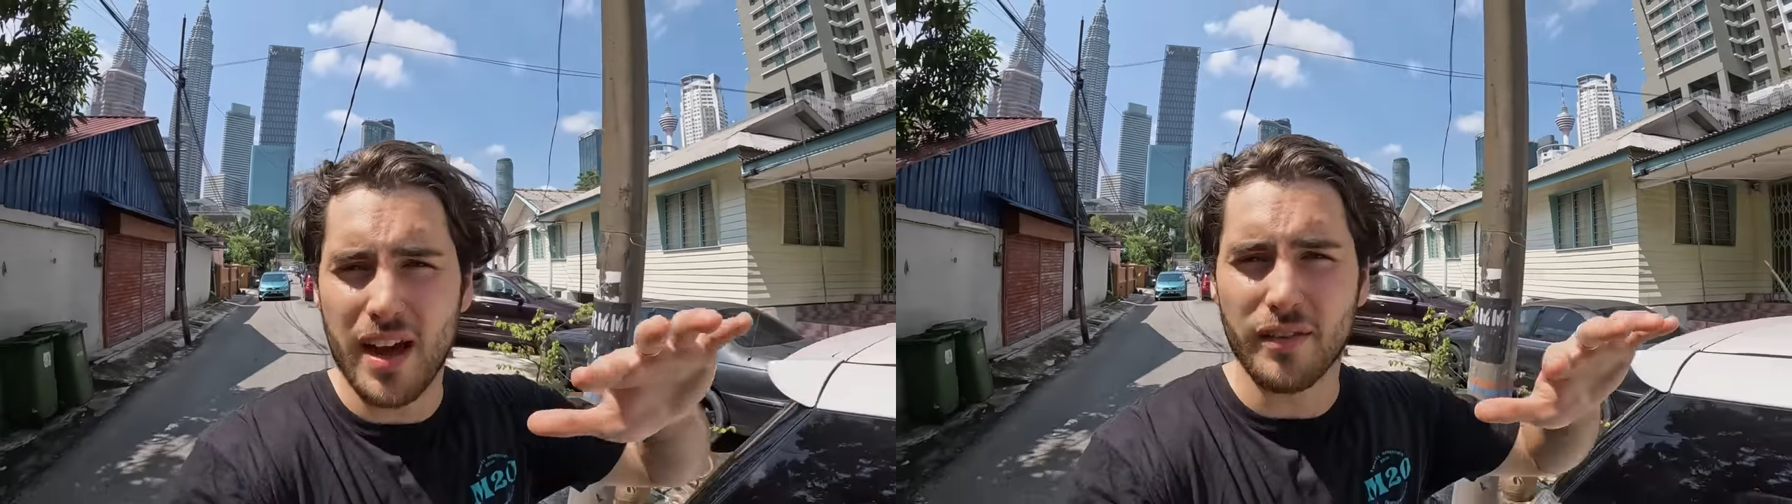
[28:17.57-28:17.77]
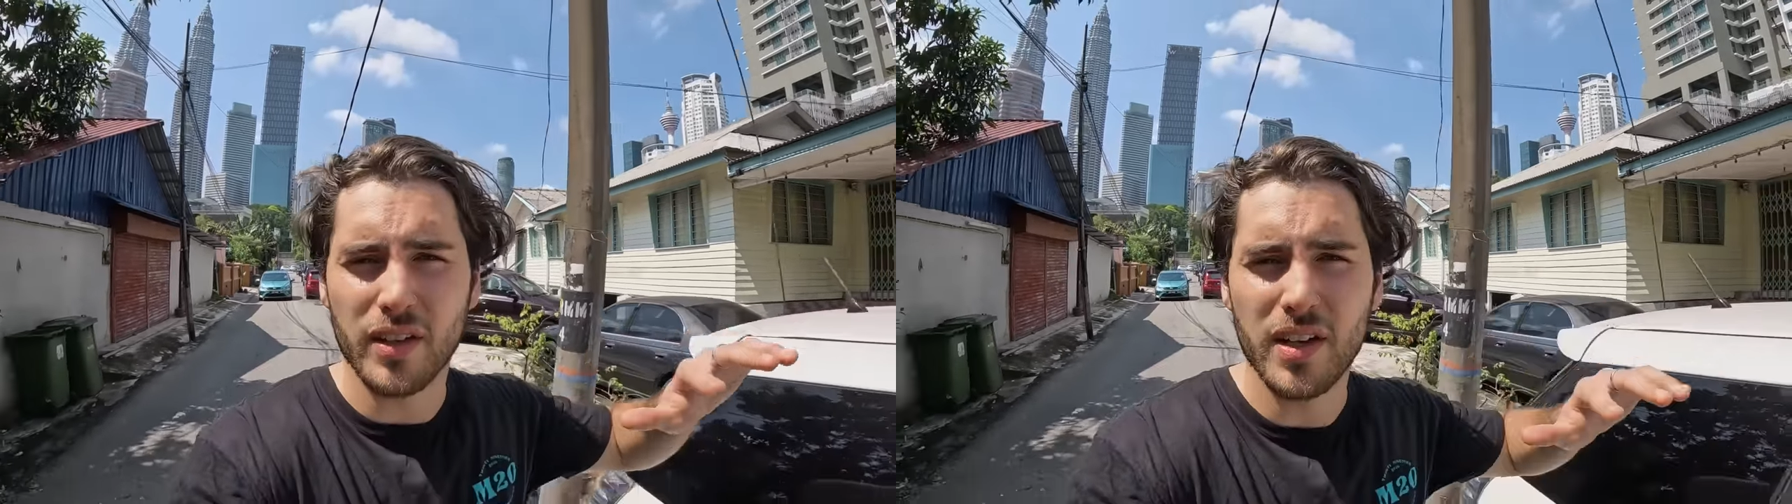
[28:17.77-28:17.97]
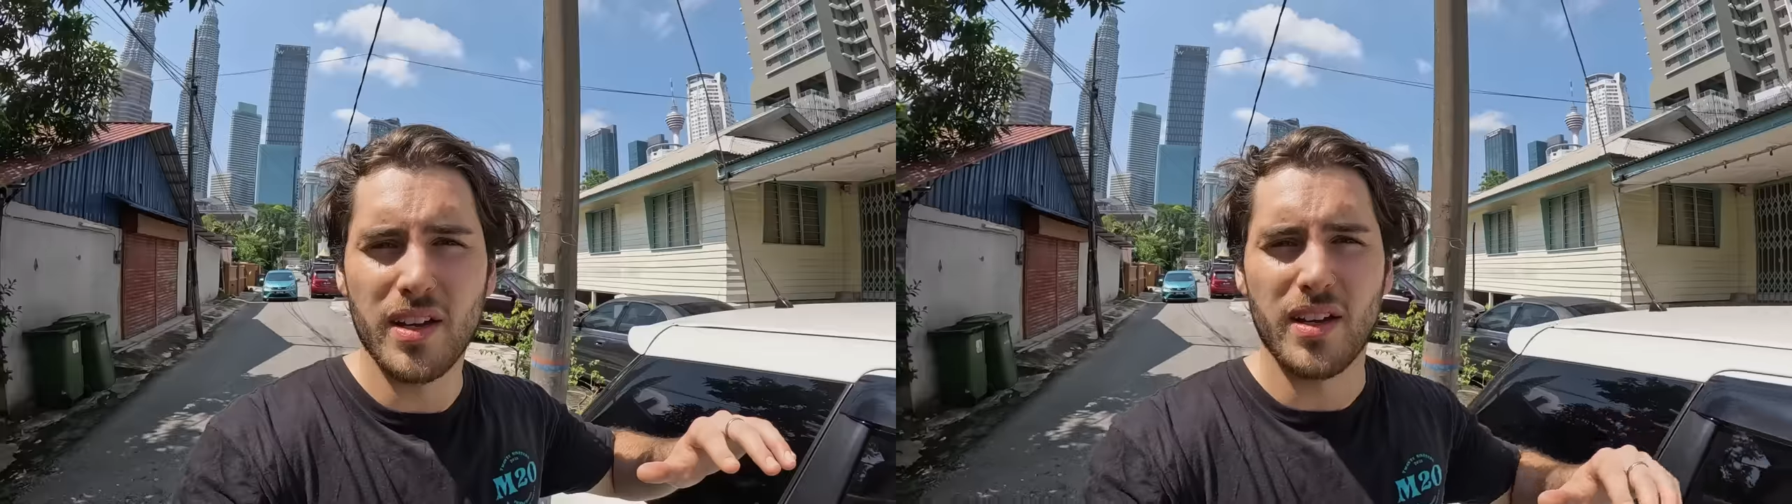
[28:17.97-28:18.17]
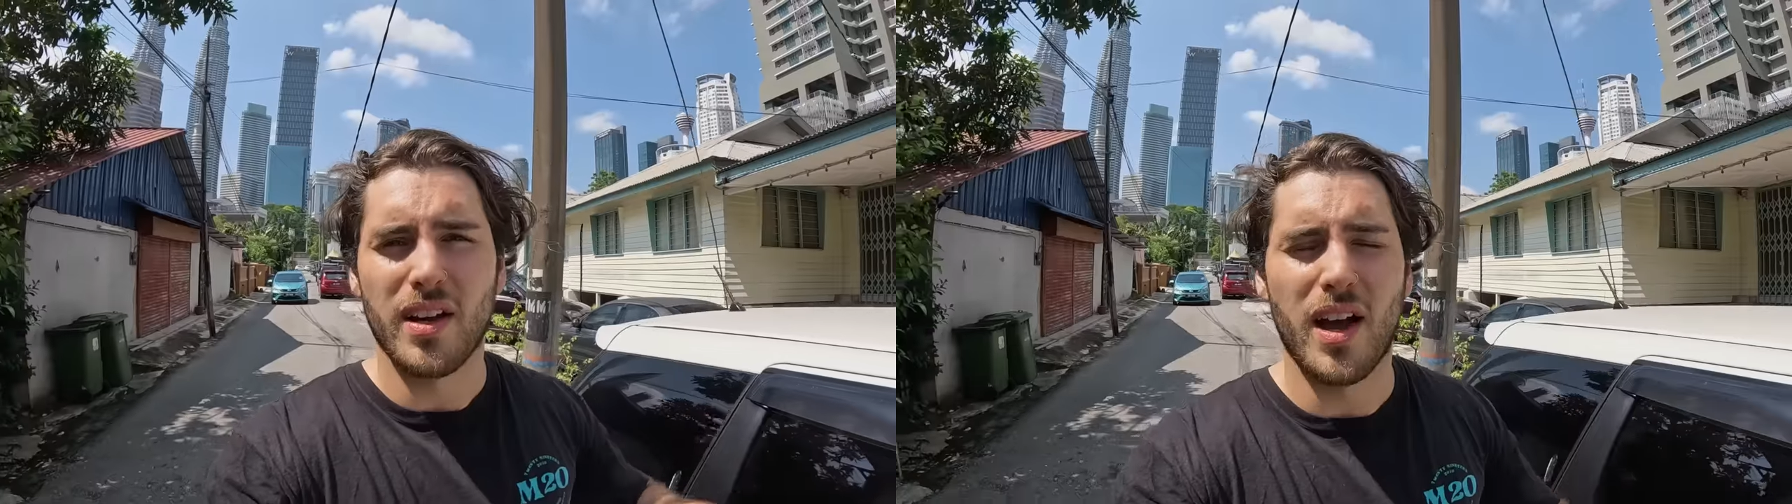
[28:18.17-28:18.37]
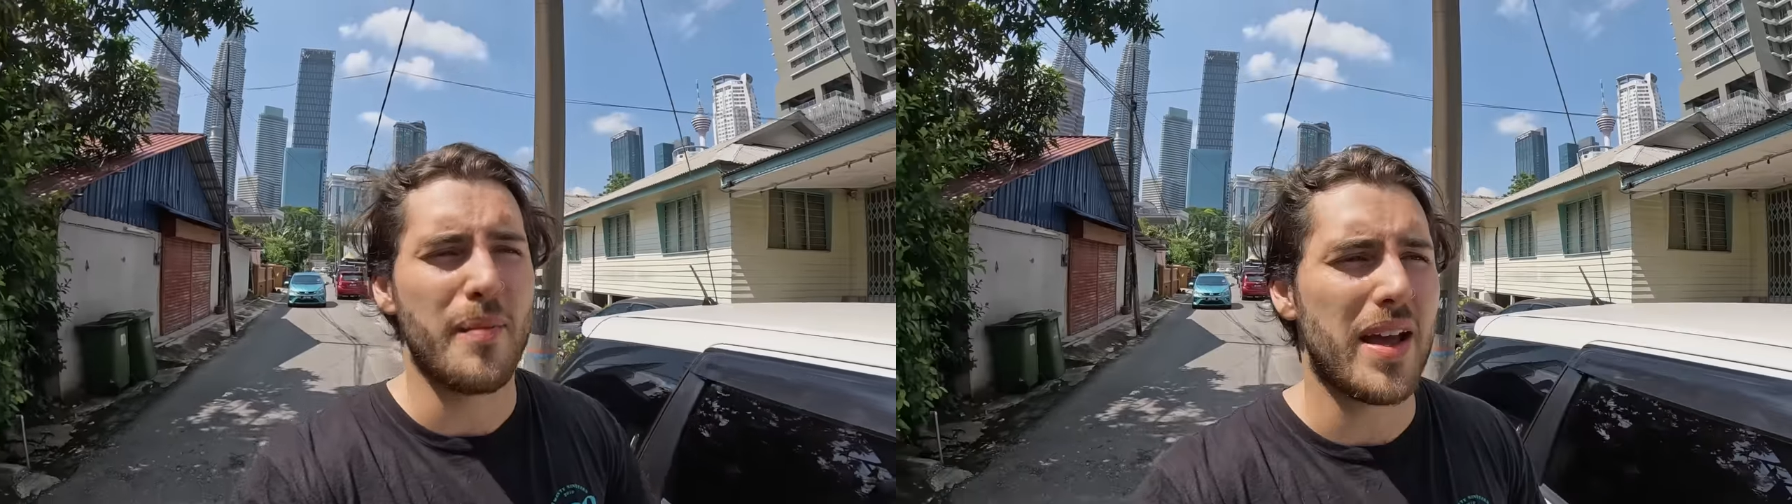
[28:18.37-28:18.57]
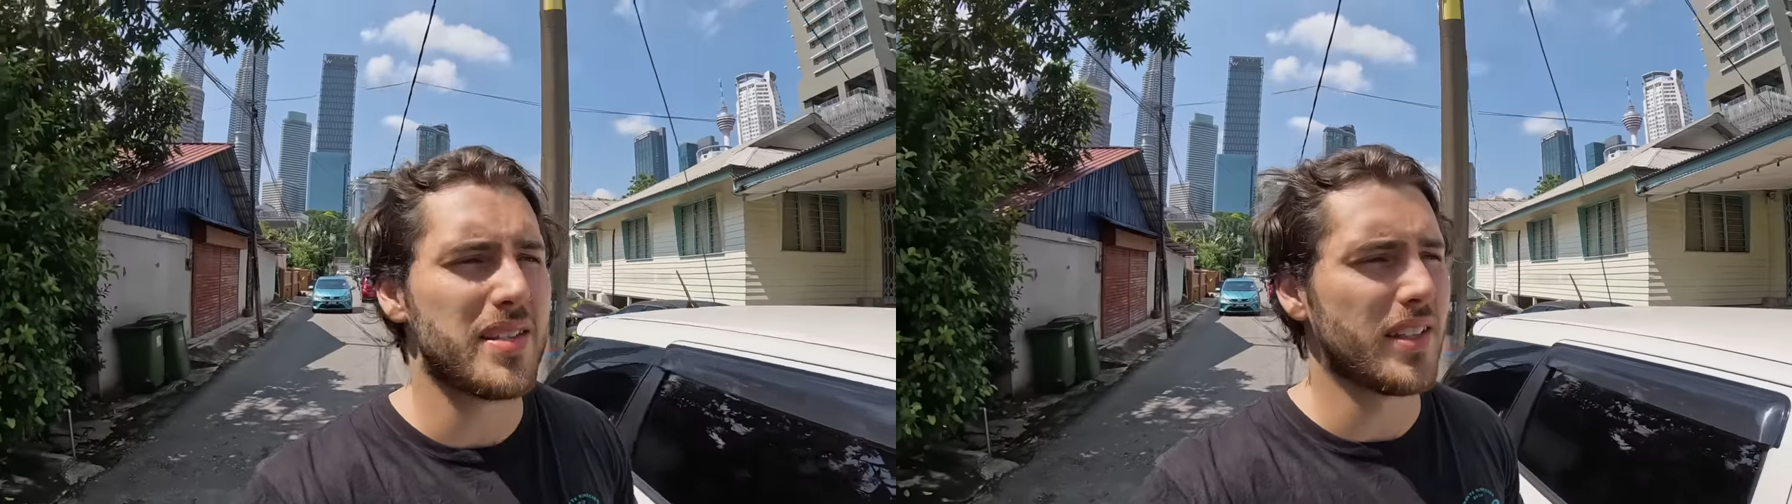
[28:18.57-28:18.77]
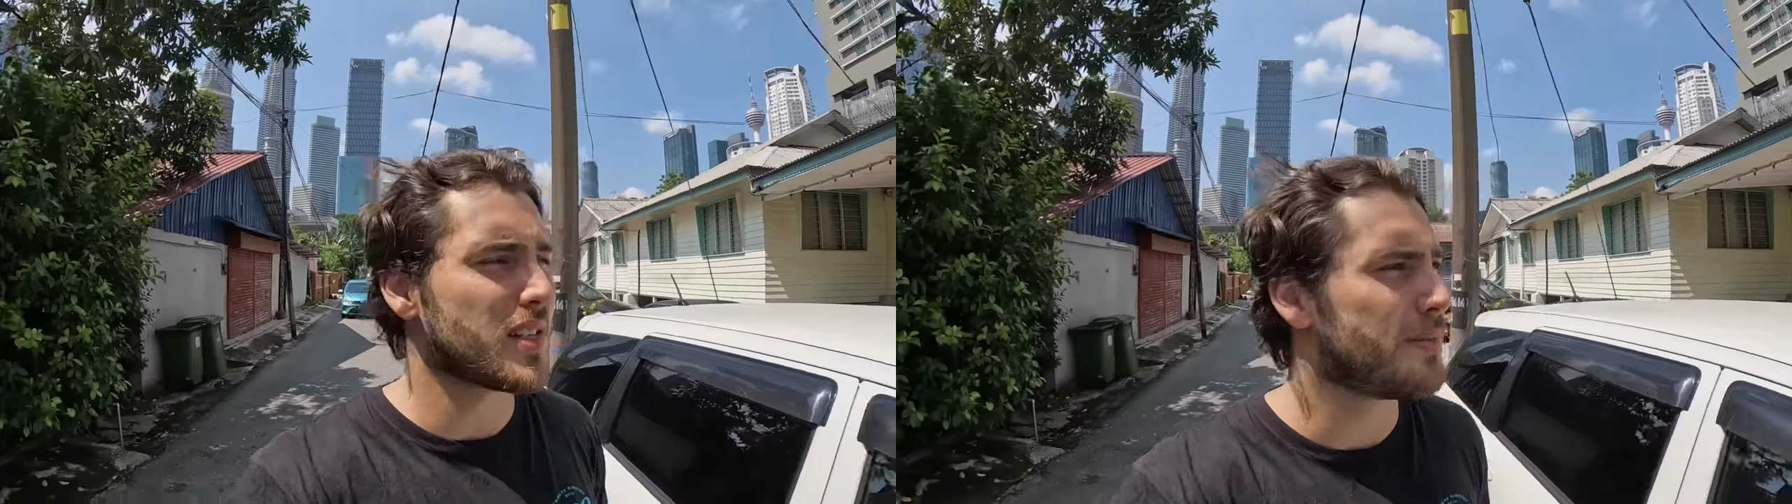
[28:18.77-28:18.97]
have amazing